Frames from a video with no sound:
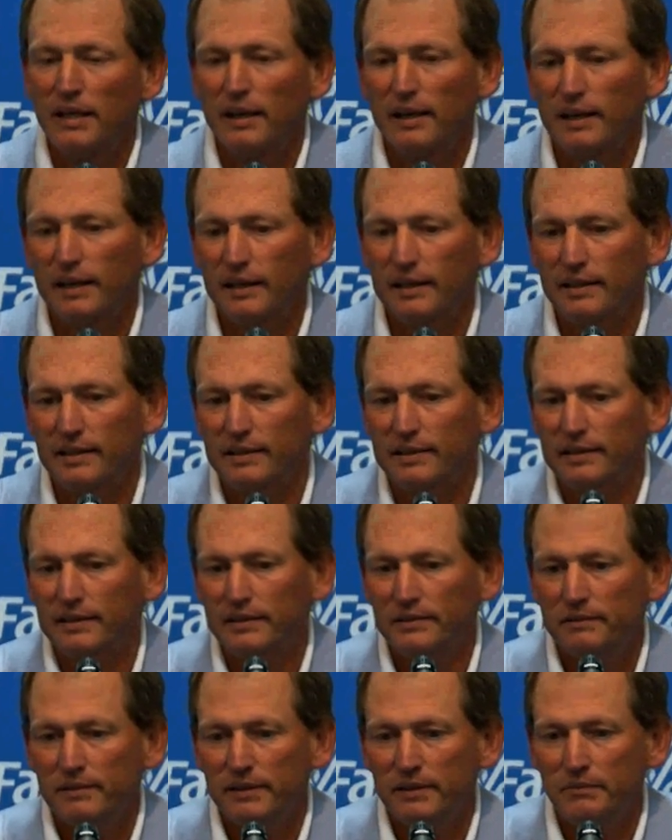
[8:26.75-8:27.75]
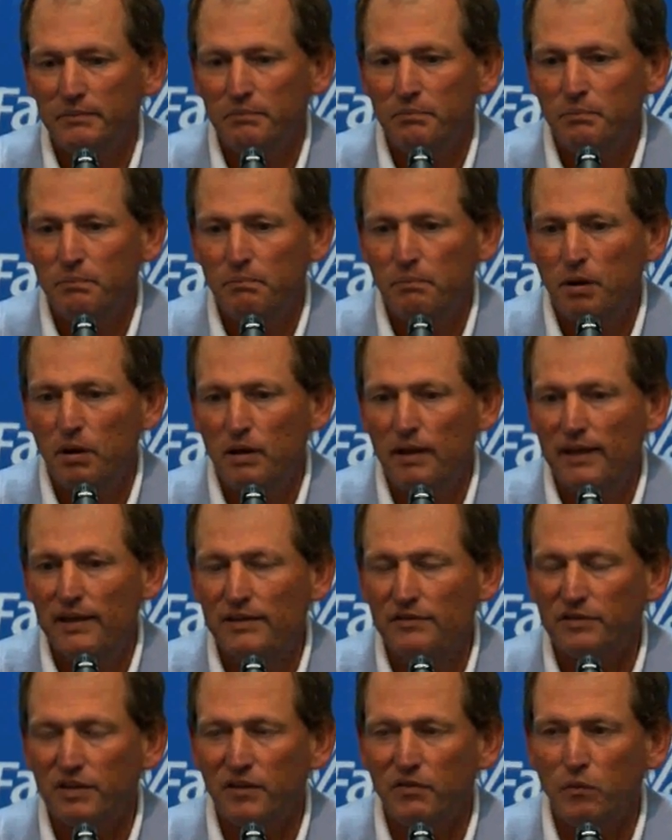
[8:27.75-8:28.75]
It parlayed
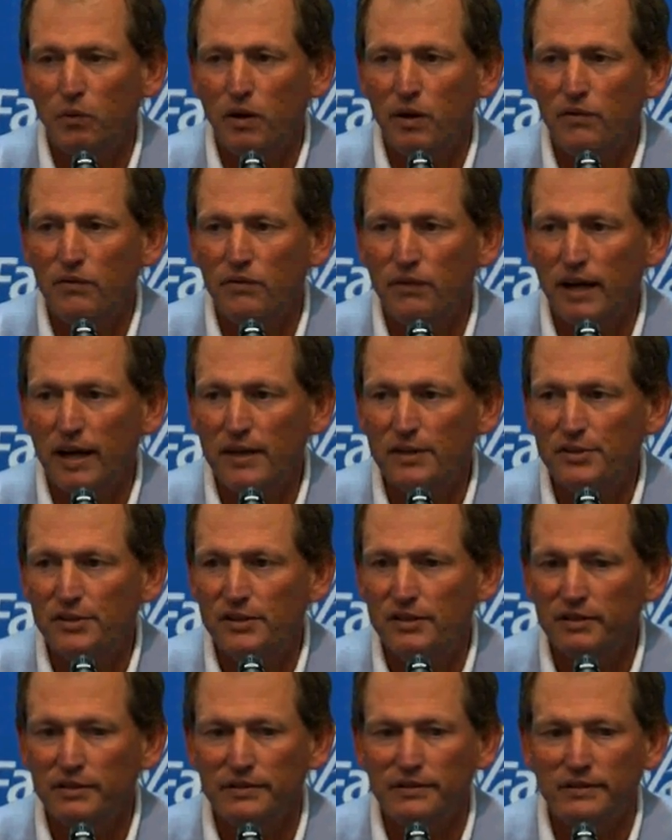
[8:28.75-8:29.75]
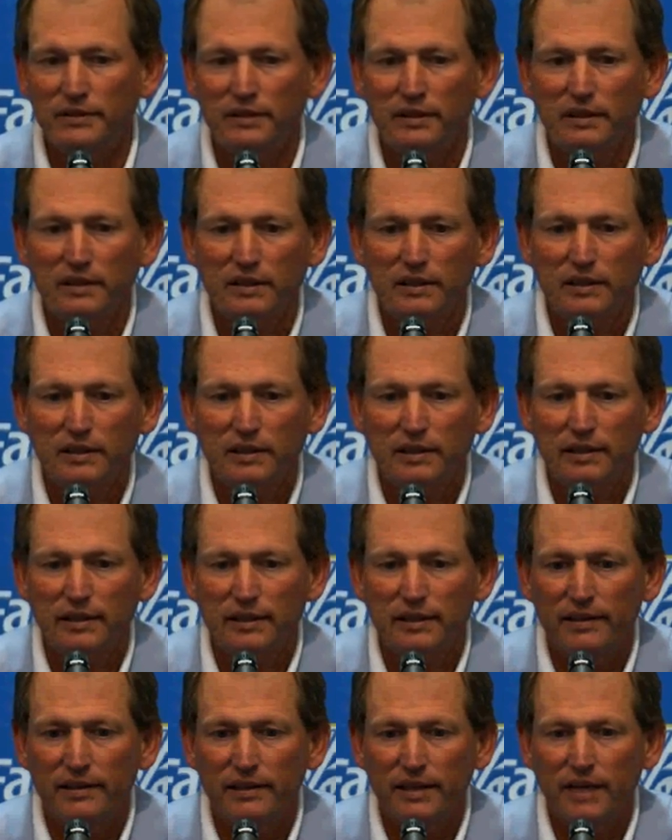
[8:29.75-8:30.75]
itself well last year,
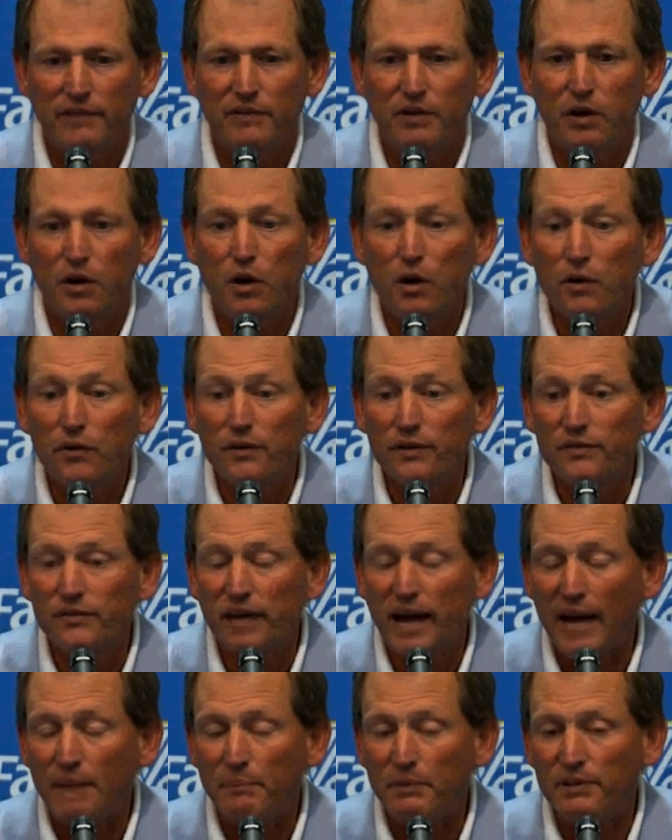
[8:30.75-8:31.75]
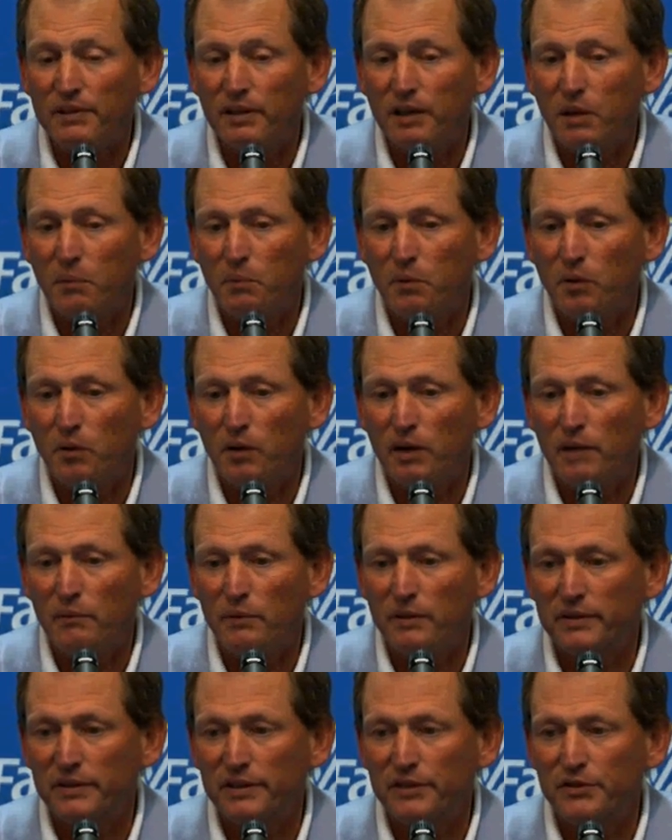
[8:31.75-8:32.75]
and given all that's happened in our program
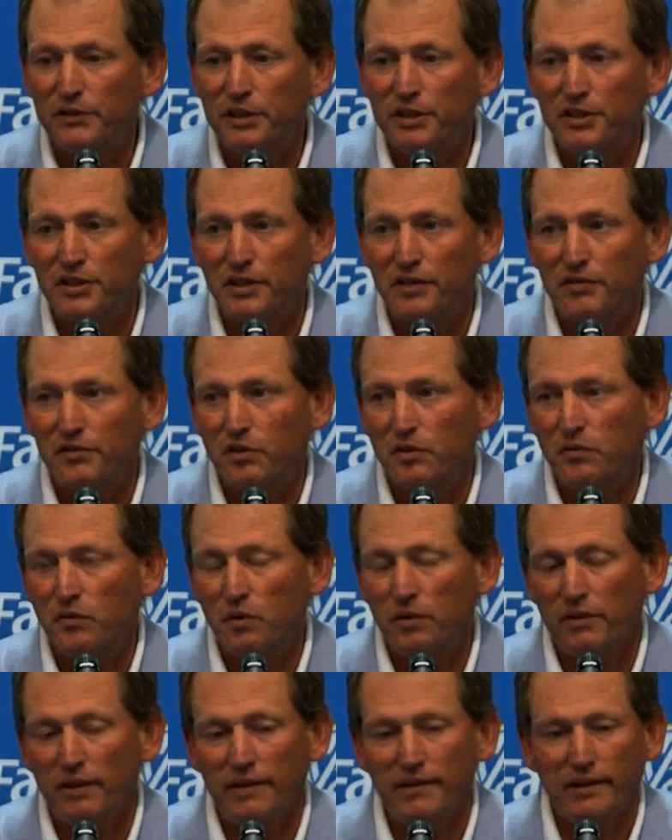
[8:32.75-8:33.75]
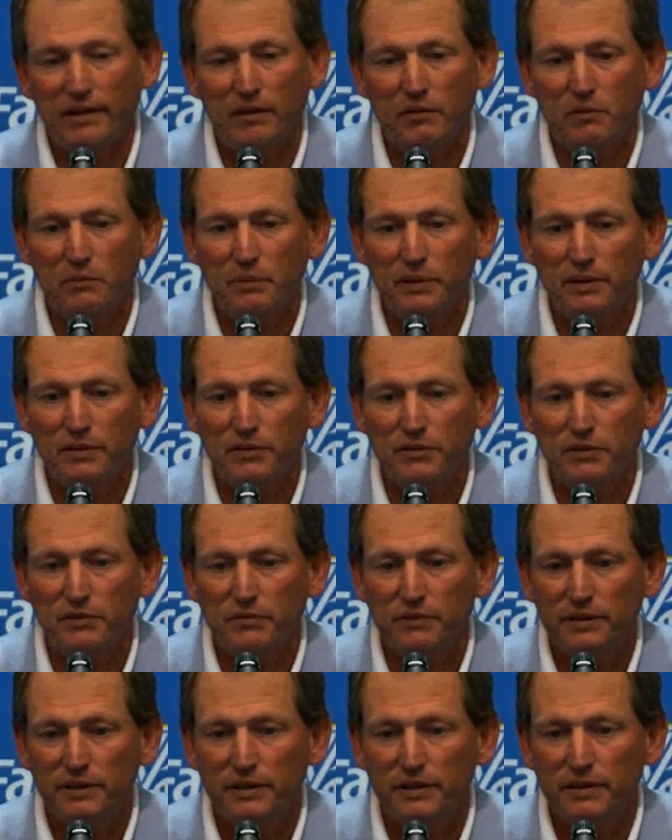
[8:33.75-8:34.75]
with the attrition and so forth, I think it would be a
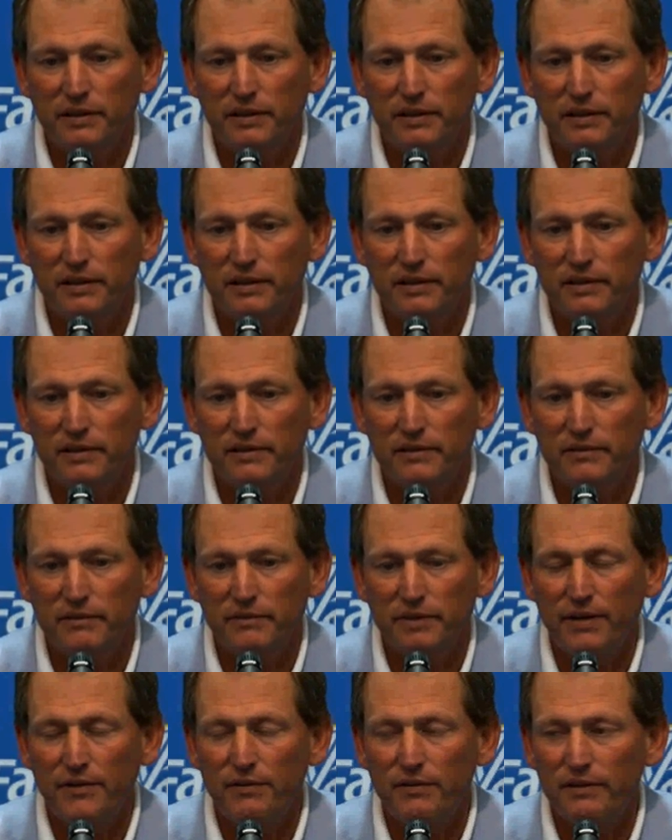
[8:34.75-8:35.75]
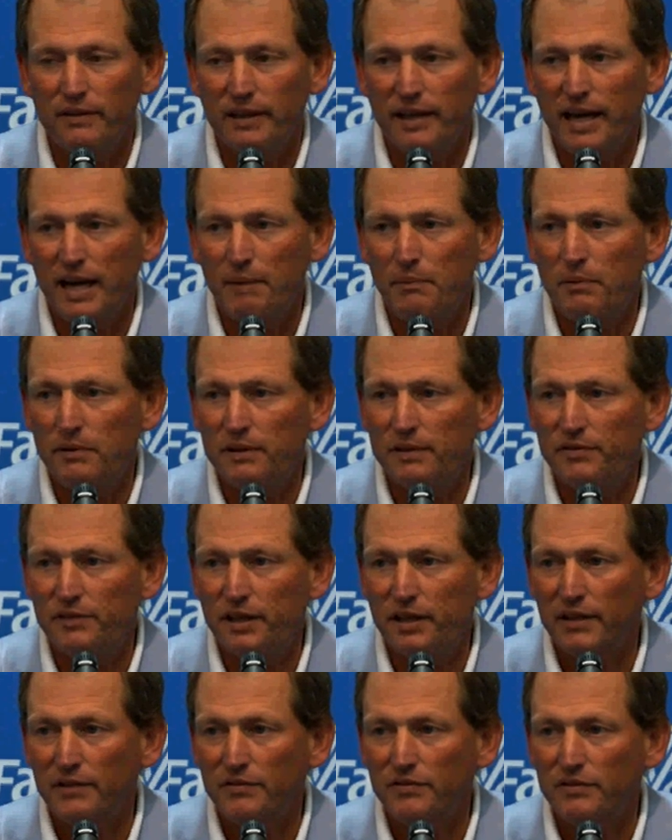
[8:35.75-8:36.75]
terrific feather in the cap of these
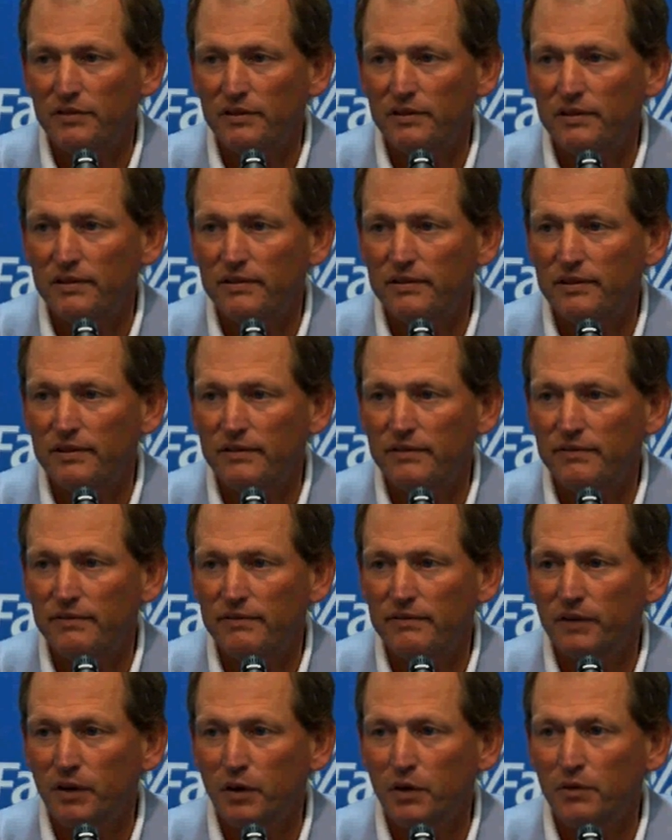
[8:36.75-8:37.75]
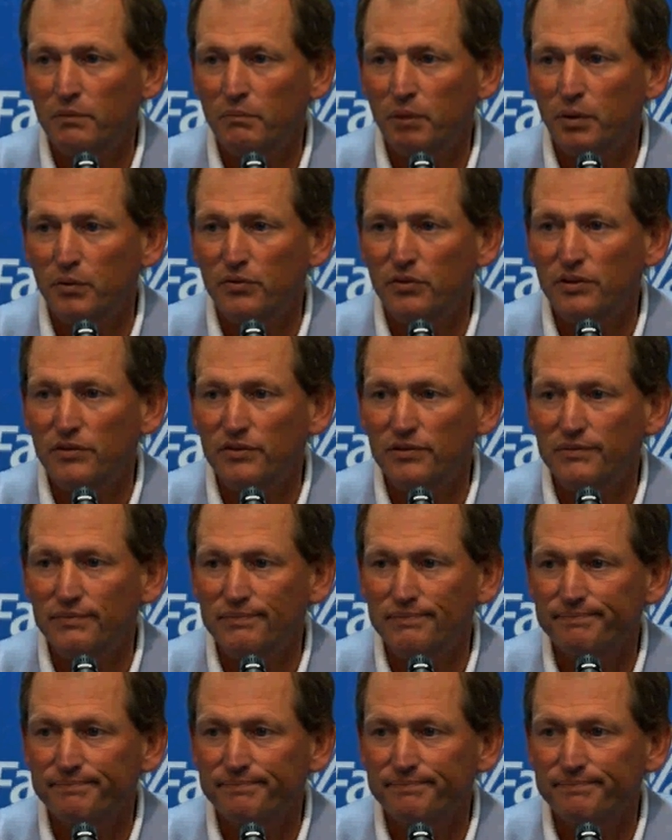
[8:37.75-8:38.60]
kids to earn postseason.